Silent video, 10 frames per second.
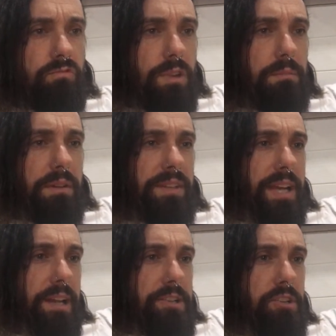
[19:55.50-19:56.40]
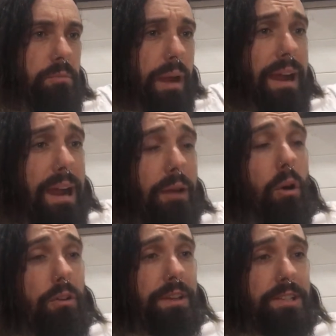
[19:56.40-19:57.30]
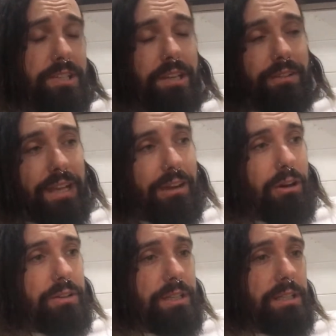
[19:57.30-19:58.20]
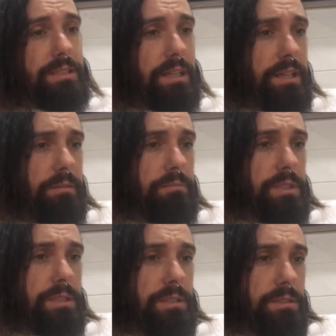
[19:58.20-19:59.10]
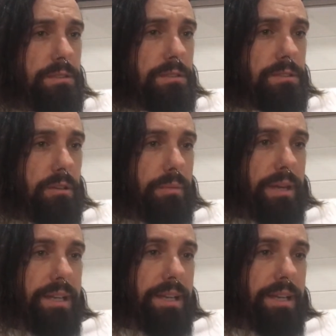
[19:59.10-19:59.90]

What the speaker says: going to have to catch up. How are things? Genuinely, how are things? Stop biting your